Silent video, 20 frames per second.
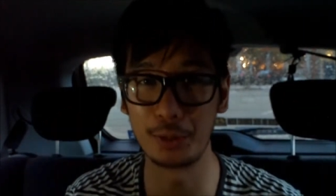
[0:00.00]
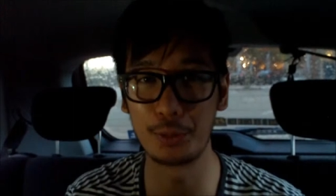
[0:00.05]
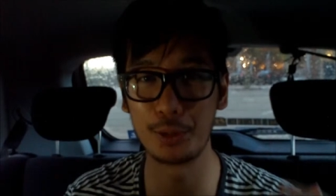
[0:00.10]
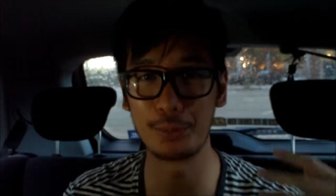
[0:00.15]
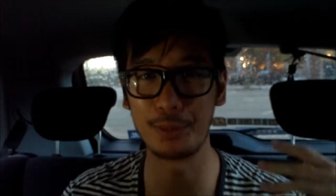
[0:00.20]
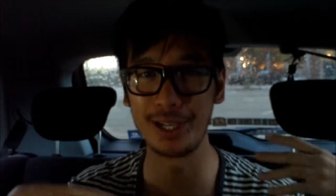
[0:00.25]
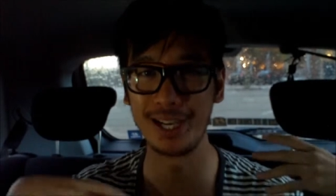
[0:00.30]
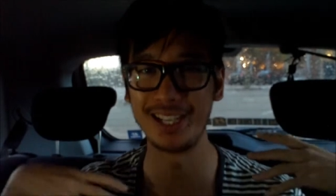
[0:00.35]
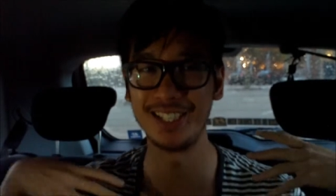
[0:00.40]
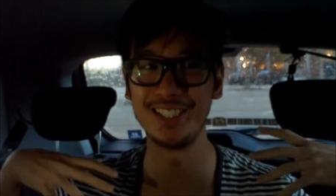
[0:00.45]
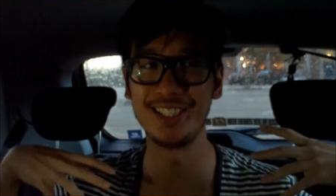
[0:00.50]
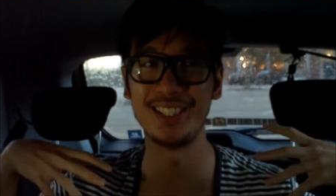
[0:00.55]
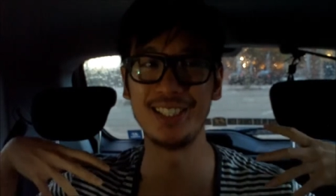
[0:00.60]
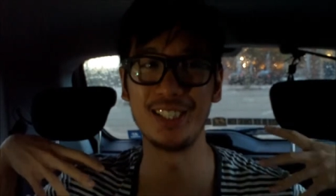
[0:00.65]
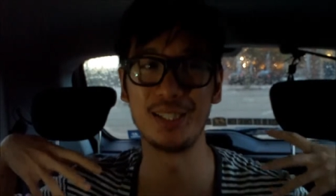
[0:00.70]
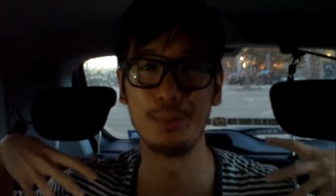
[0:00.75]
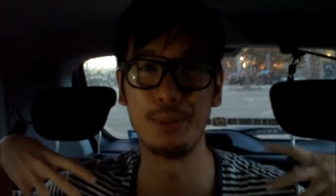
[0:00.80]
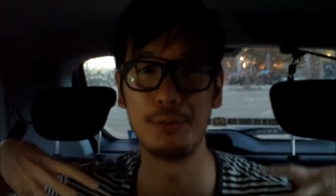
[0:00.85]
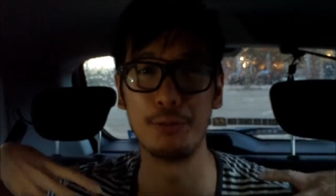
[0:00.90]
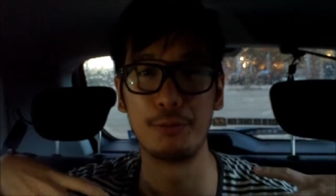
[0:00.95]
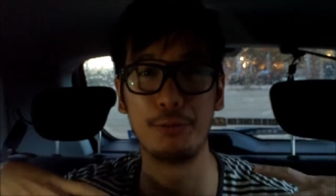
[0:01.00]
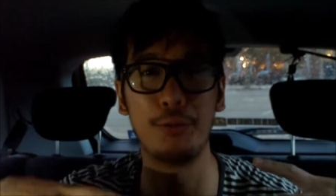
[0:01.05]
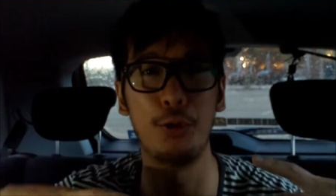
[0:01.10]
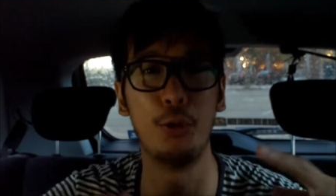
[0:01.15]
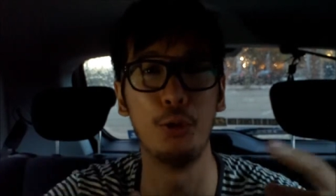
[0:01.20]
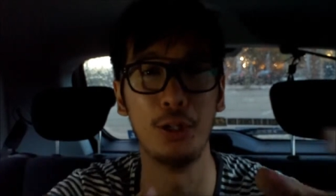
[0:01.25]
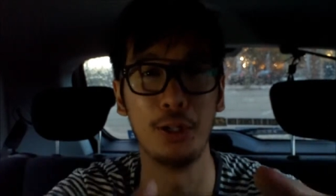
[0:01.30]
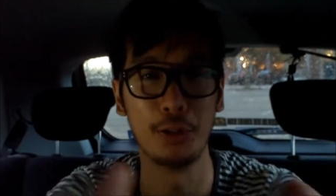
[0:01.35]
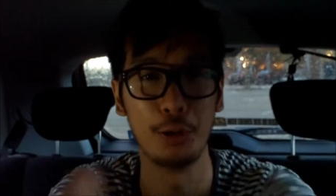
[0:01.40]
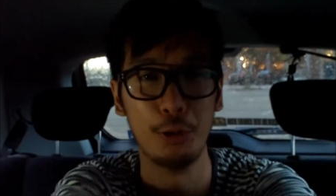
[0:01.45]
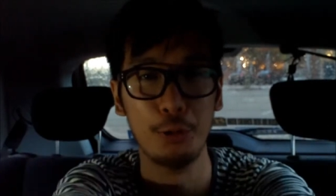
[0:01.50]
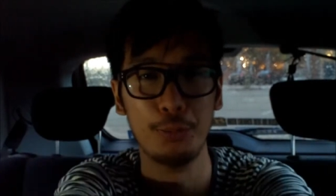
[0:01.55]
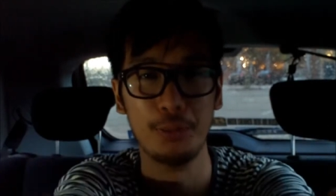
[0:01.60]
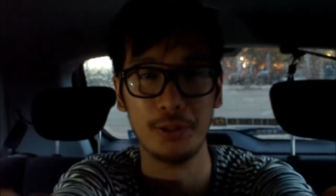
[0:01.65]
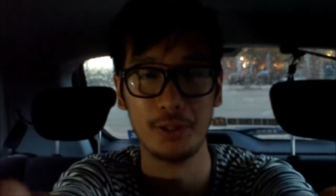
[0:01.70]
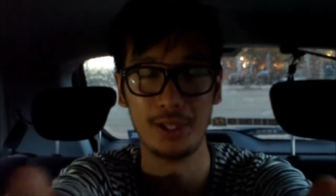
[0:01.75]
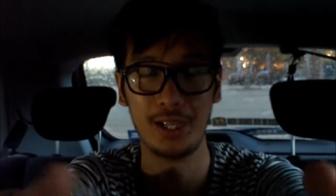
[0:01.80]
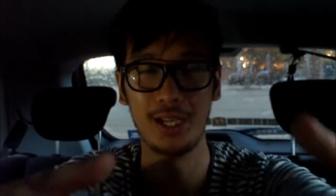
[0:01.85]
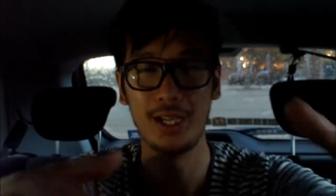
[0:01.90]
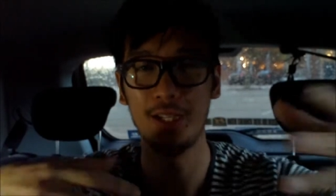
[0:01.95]
I want my energy to be full and
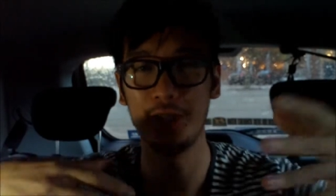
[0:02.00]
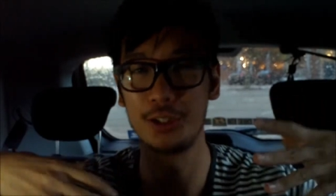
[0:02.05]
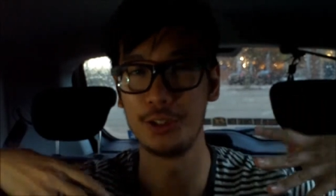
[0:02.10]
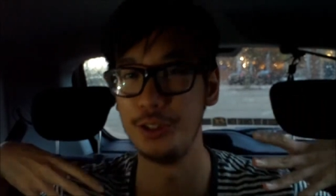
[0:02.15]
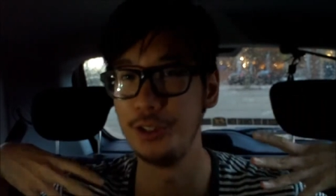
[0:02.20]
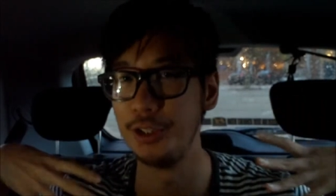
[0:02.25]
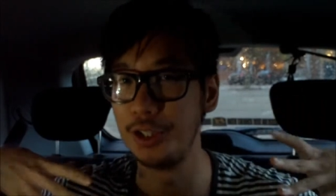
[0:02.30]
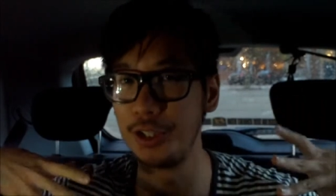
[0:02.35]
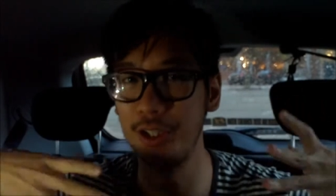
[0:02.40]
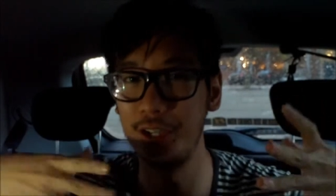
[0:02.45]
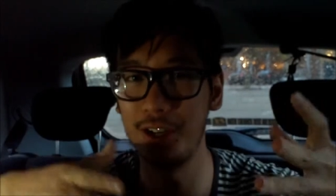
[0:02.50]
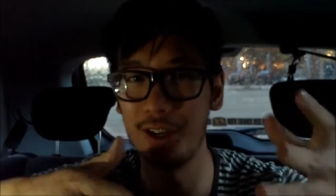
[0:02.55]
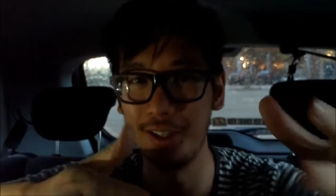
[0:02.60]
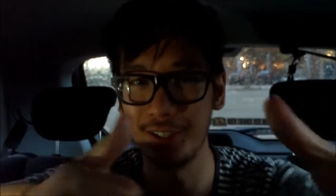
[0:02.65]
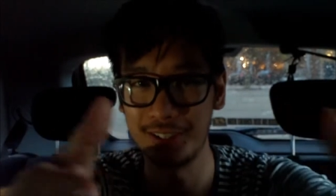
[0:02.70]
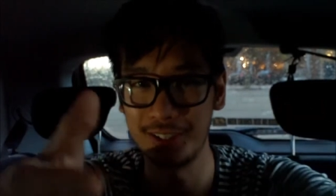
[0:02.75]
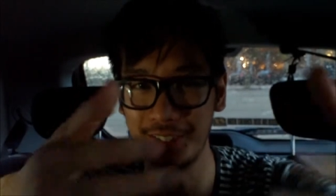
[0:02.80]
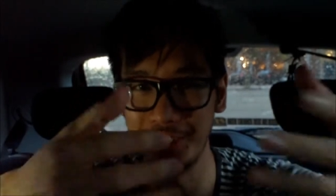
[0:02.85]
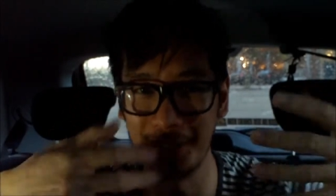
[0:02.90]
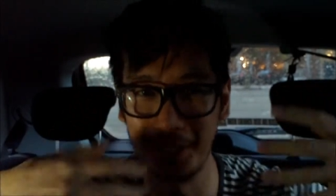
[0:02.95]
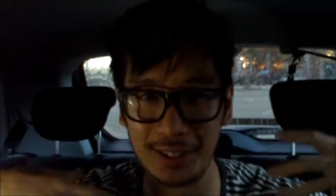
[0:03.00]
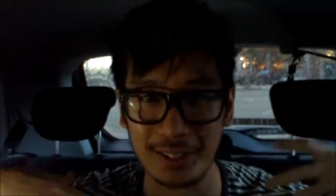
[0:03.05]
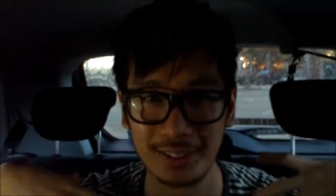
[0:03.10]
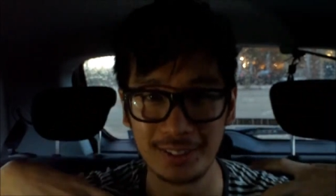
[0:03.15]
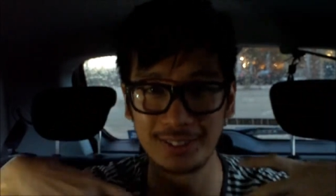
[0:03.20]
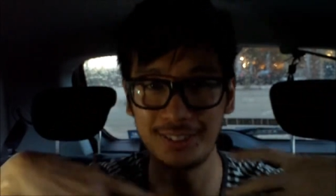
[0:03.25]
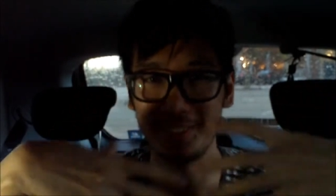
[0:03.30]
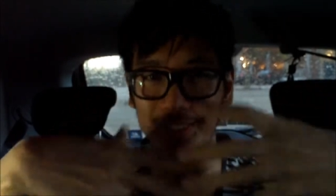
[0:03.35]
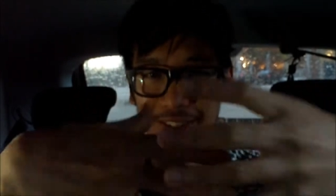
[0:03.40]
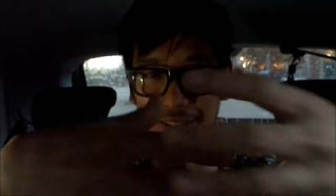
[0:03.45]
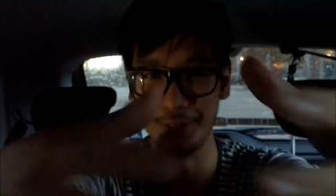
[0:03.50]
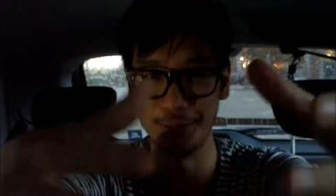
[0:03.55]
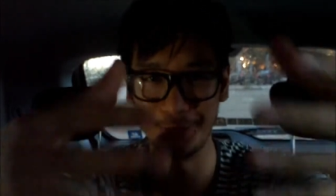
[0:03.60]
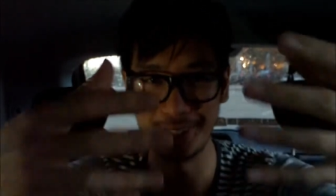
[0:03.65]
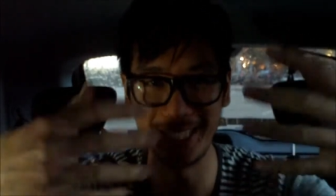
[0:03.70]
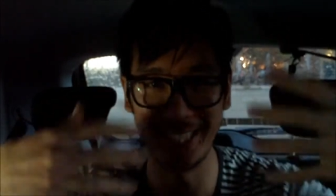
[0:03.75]
open, so you guys can like, you know,